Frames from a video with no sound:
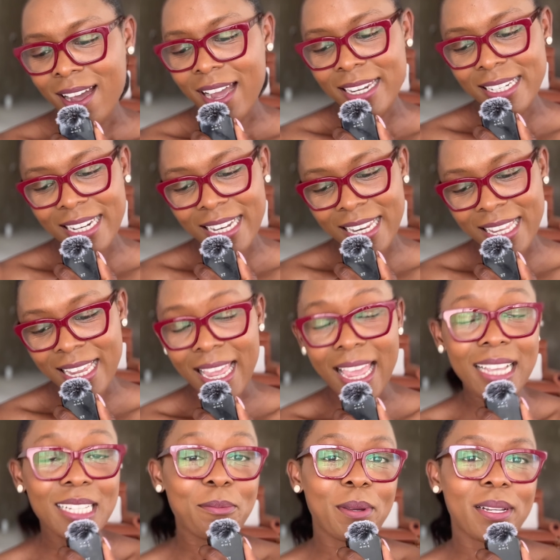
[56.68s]
unclear
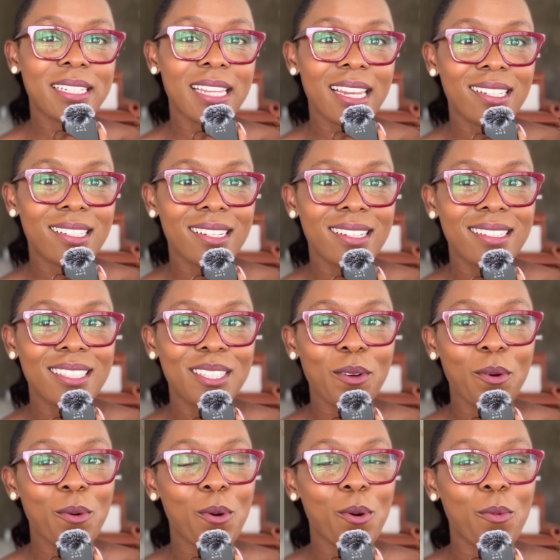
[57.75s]
expectations,
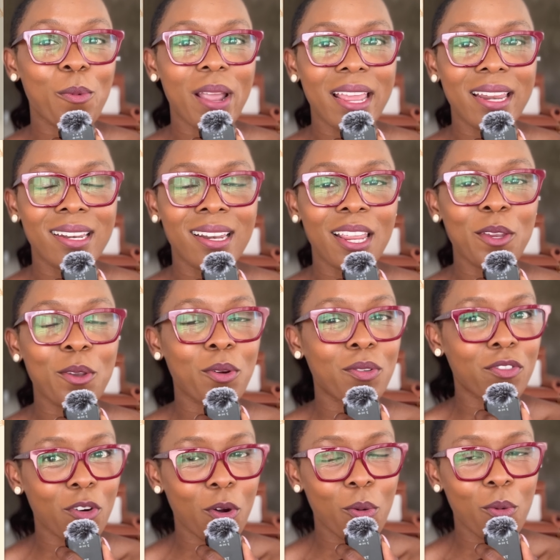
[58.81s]
or when your
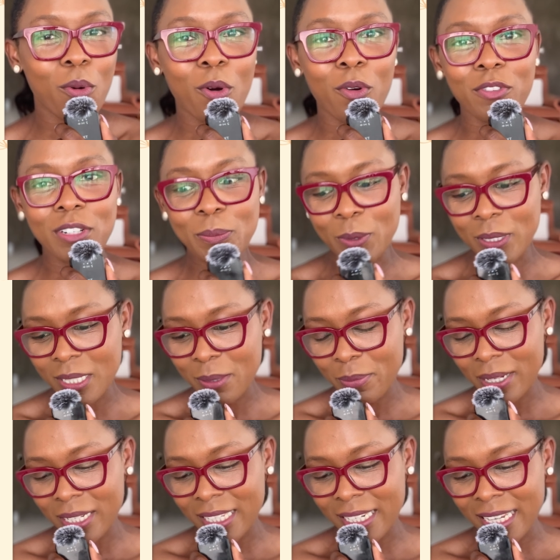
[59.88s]
role or
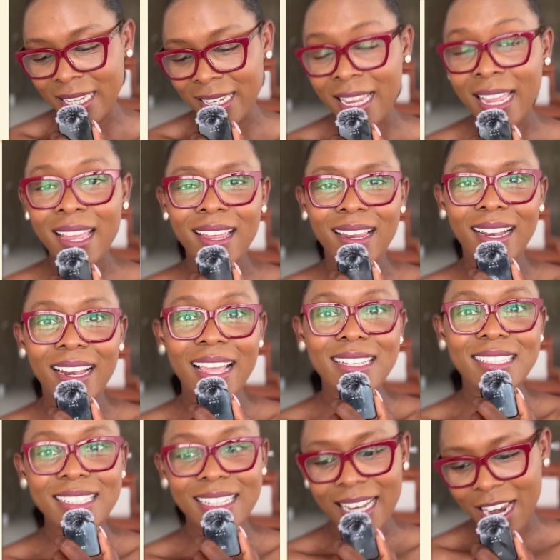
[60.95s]
responsibility
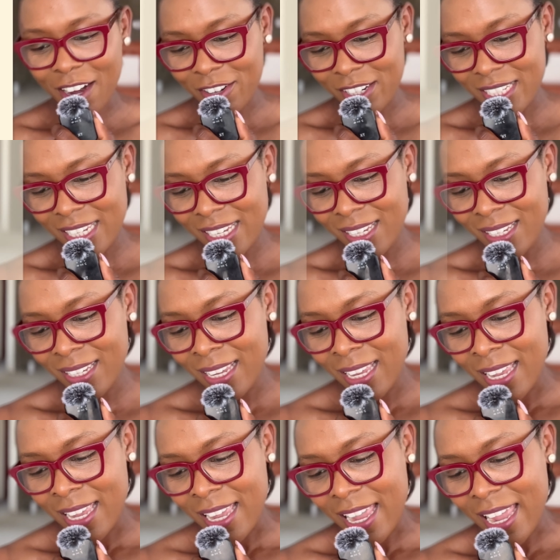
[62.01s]
lacks clarity,
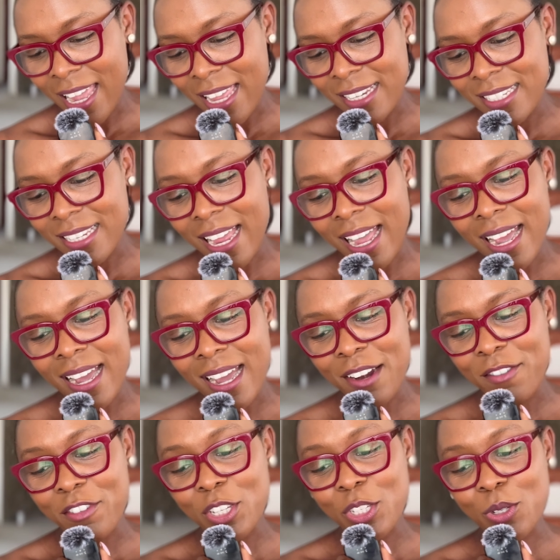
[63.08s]
and
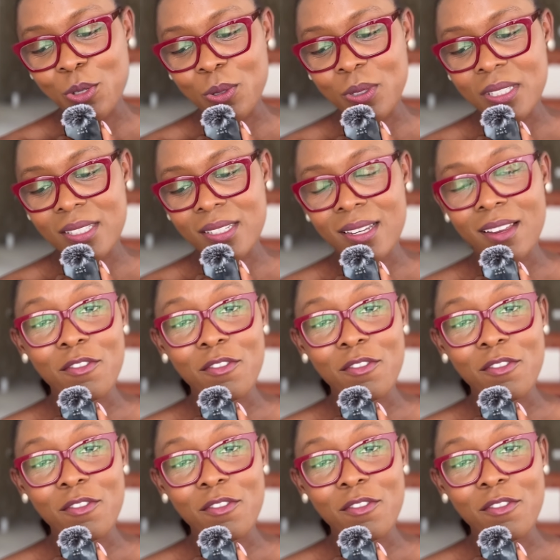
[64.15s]
reduced